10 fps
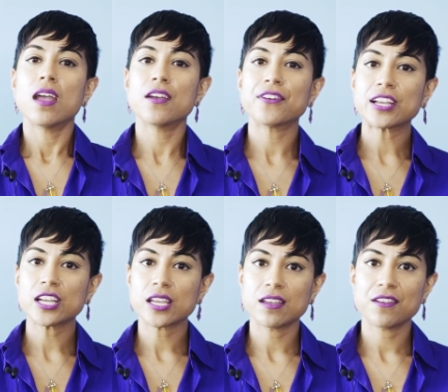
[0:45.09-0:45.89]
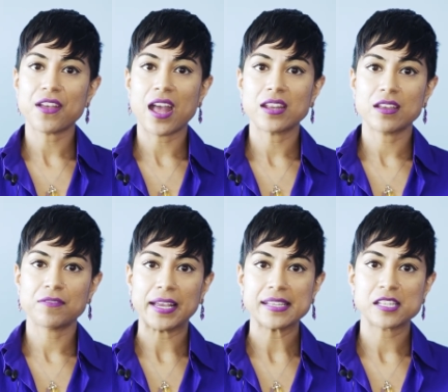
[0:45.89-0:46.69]
If I could give any
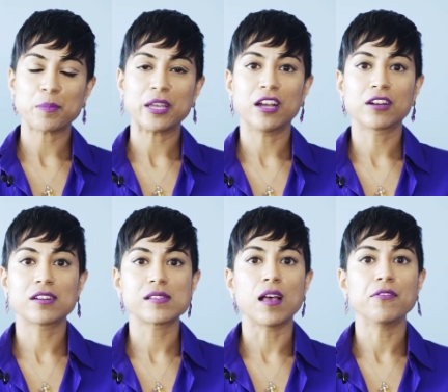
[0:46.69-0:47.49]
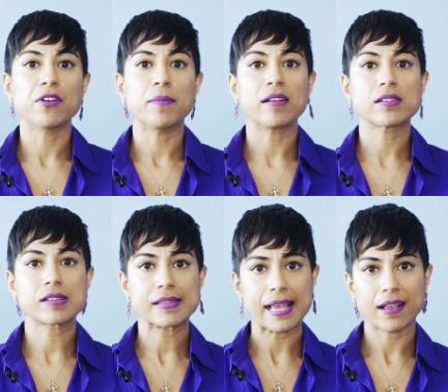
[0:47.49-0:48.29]
advice to my younger self about
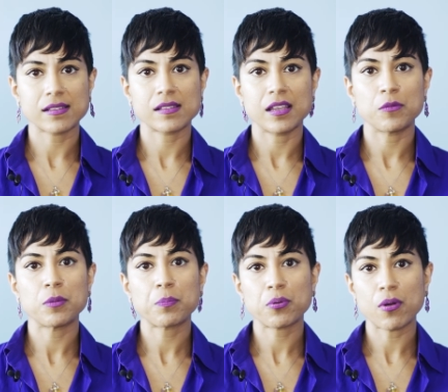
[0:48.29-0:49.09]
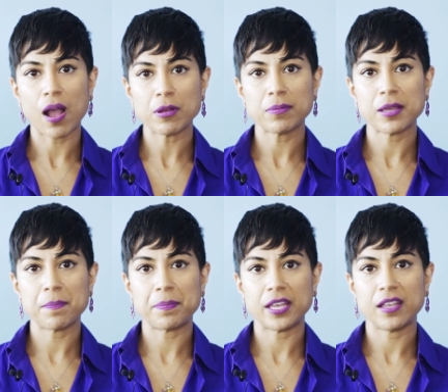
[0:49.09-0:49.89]
sex, it would probably
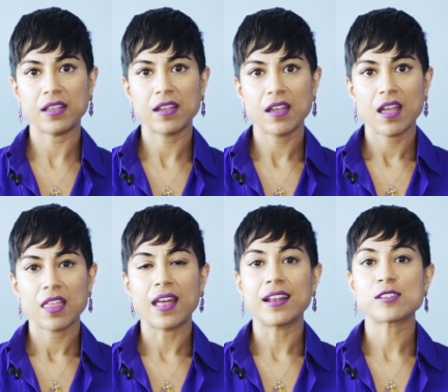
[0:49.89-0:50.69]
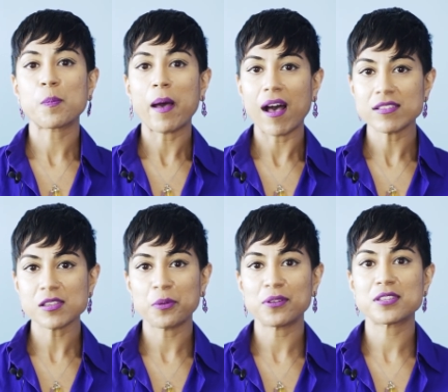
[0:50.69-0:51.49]
be that it's
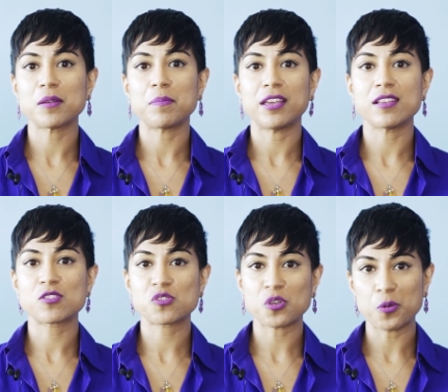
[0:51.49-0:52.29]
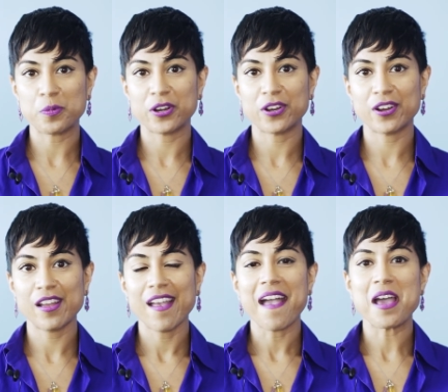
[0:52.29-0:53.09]
possible to be sober
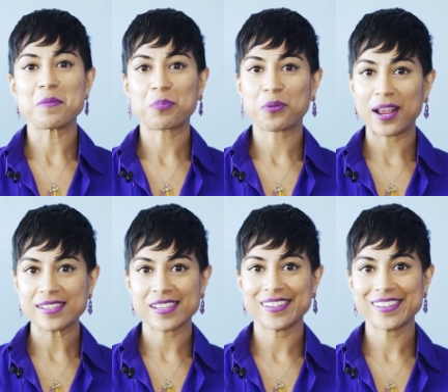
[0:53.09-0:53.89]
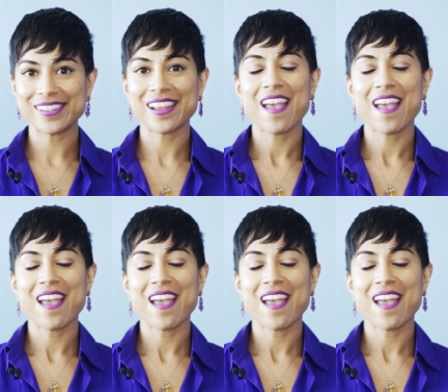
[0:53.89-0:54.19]
and present